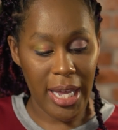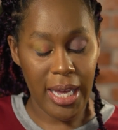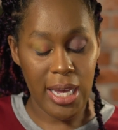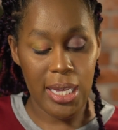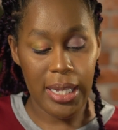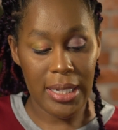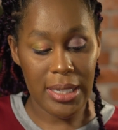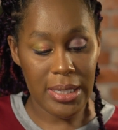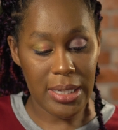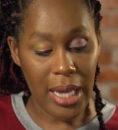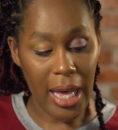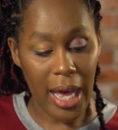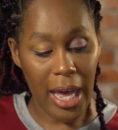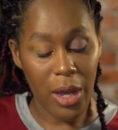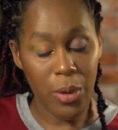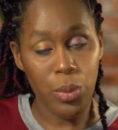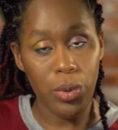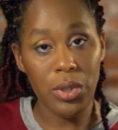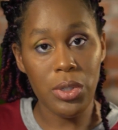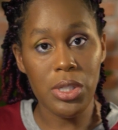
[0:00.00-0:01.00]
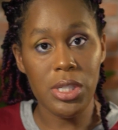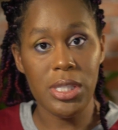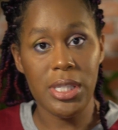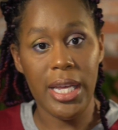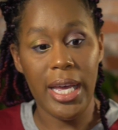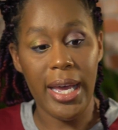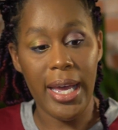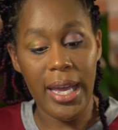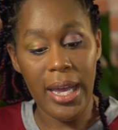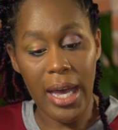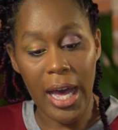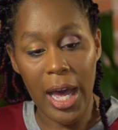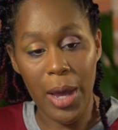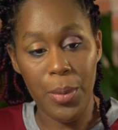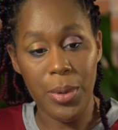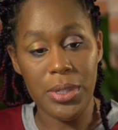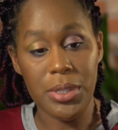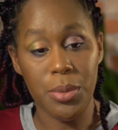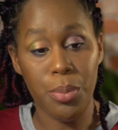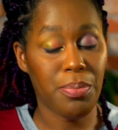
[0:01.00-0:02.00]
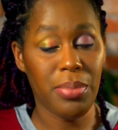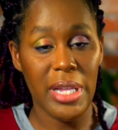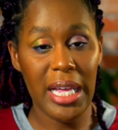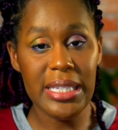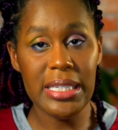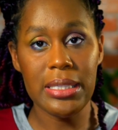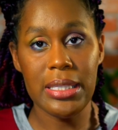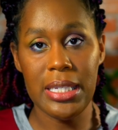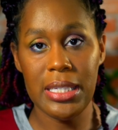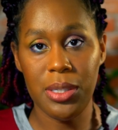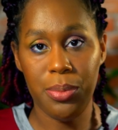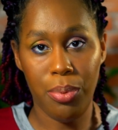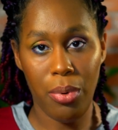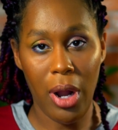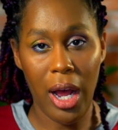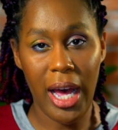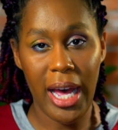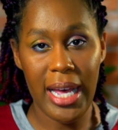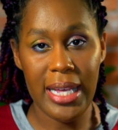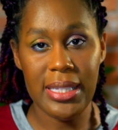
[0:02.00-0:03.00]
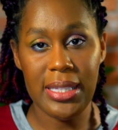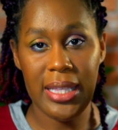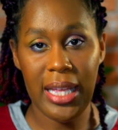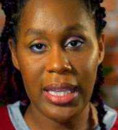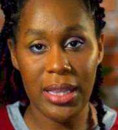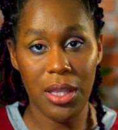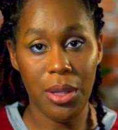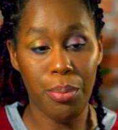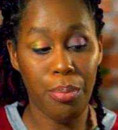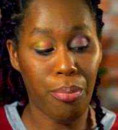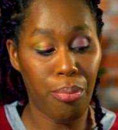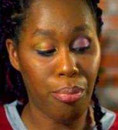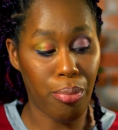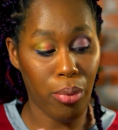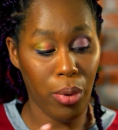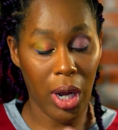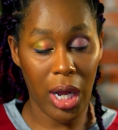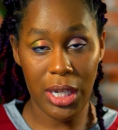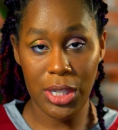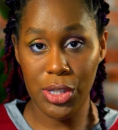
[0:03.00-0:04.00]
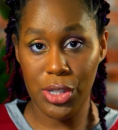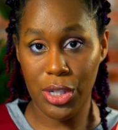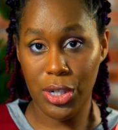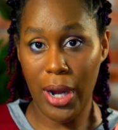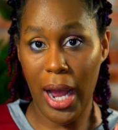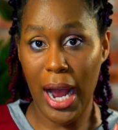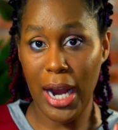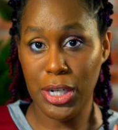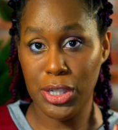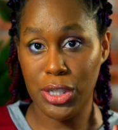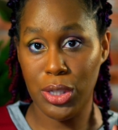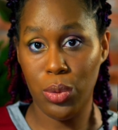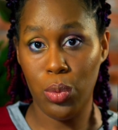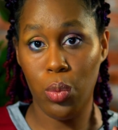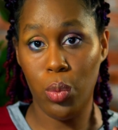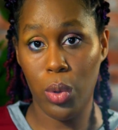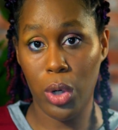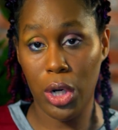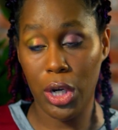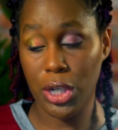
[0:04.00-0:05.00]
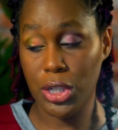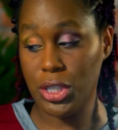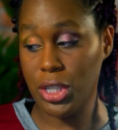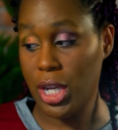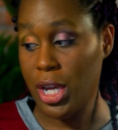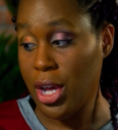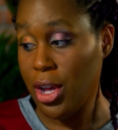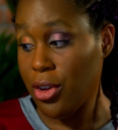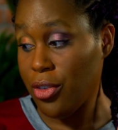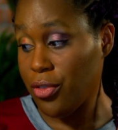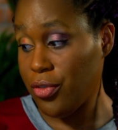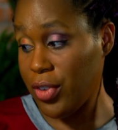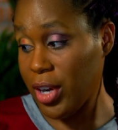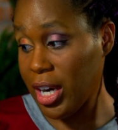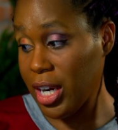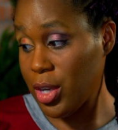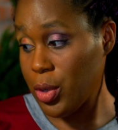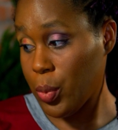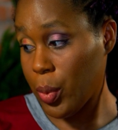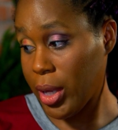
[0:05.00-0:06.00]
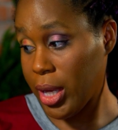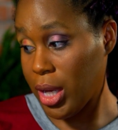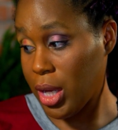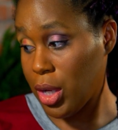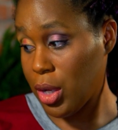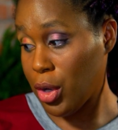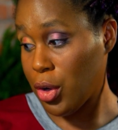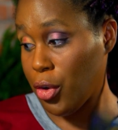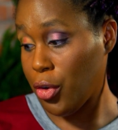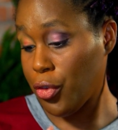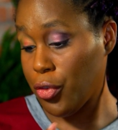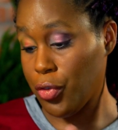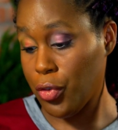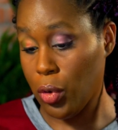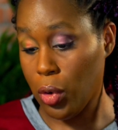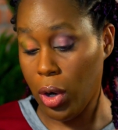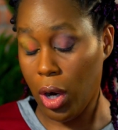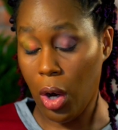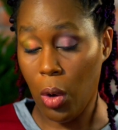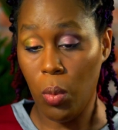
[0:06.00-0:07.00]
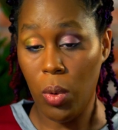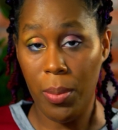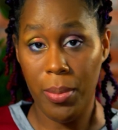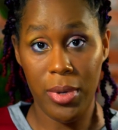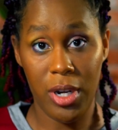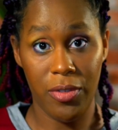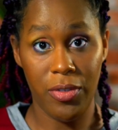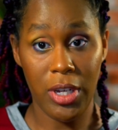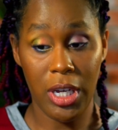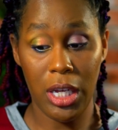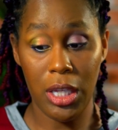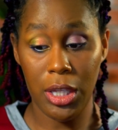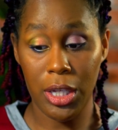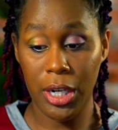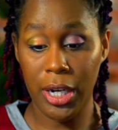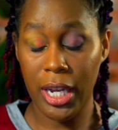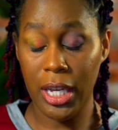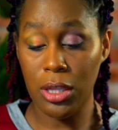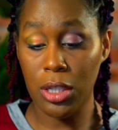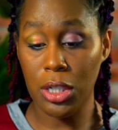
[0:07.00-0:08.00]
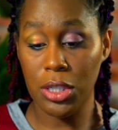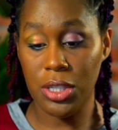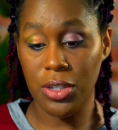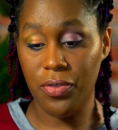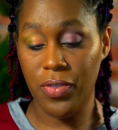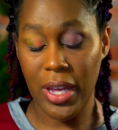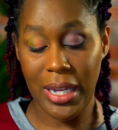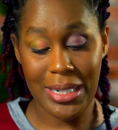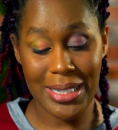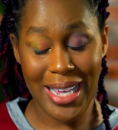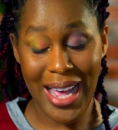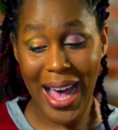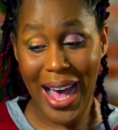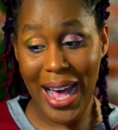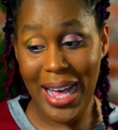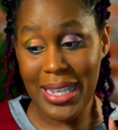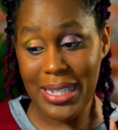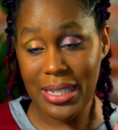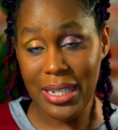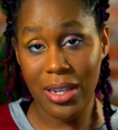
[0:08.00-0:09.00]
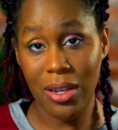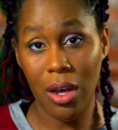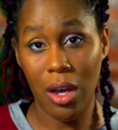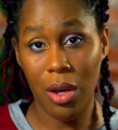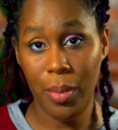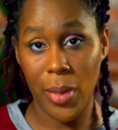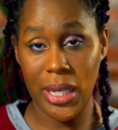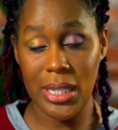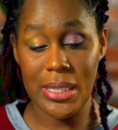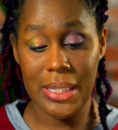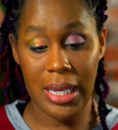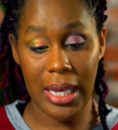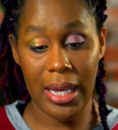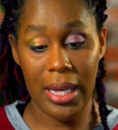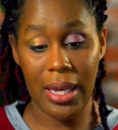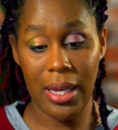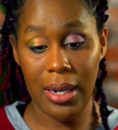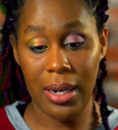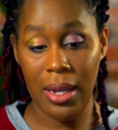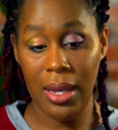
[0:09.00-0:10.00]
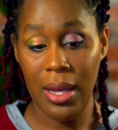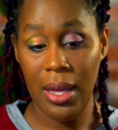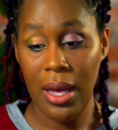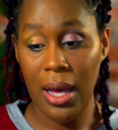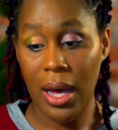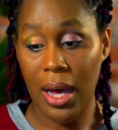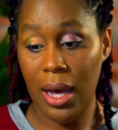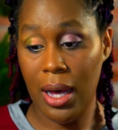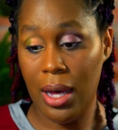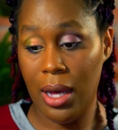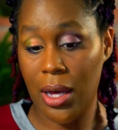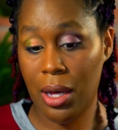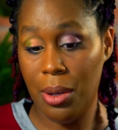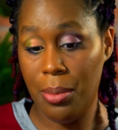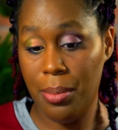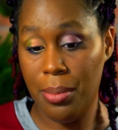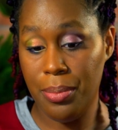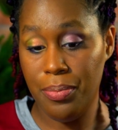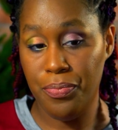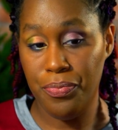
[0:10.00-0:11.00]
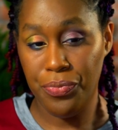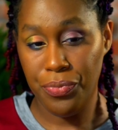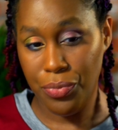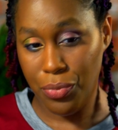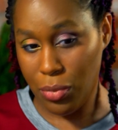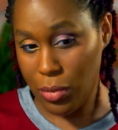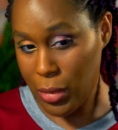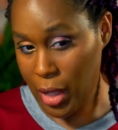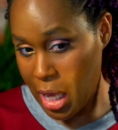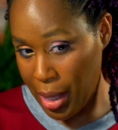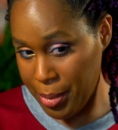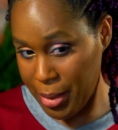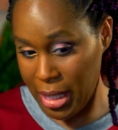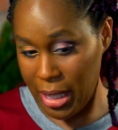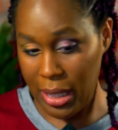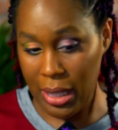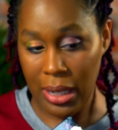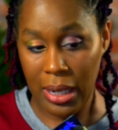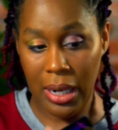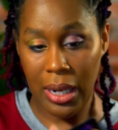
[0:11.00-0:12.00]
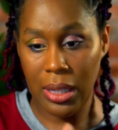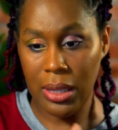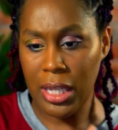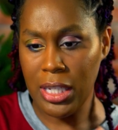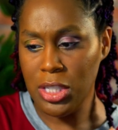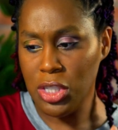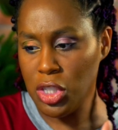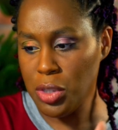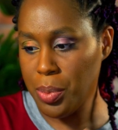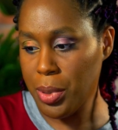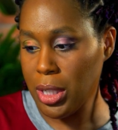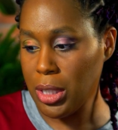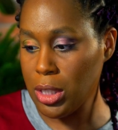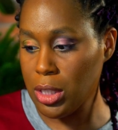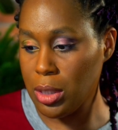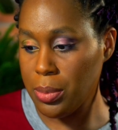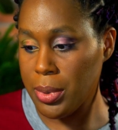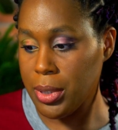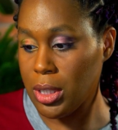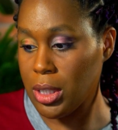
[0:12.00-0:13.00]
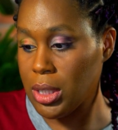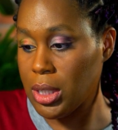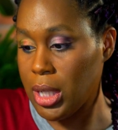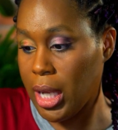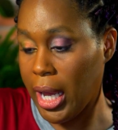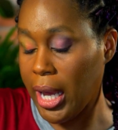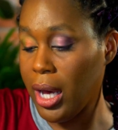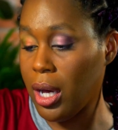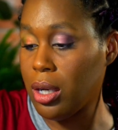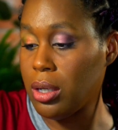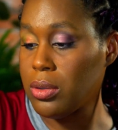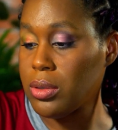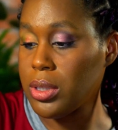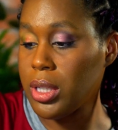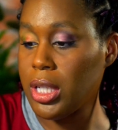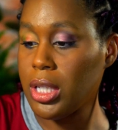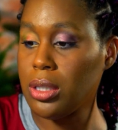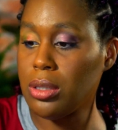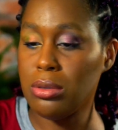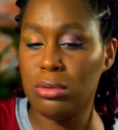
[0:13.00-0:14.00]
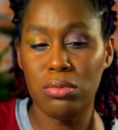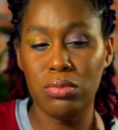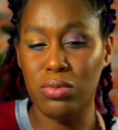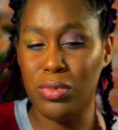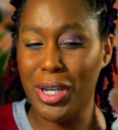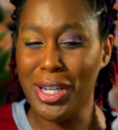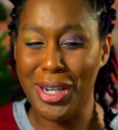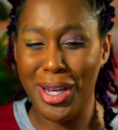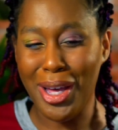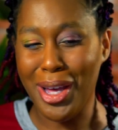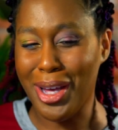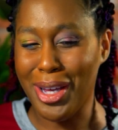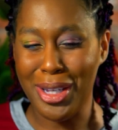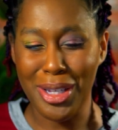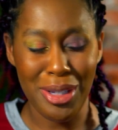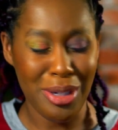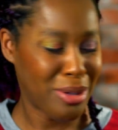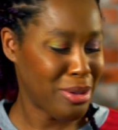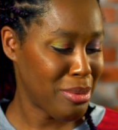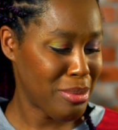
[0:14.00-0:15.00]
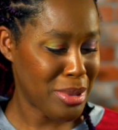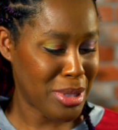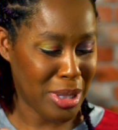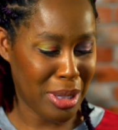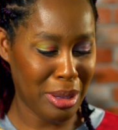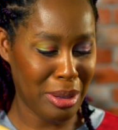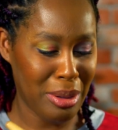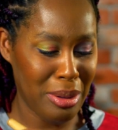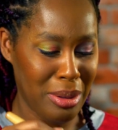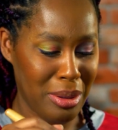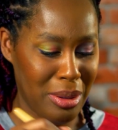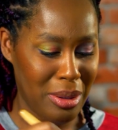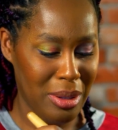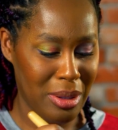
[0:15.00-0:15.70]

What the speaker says: and I will say I was pleasantly surprised that the bronzer actually worked very well for women of color. It looked fantastic on my skin. I mean, let's just put a little bit on now. Like, why not? You know what I'm saying?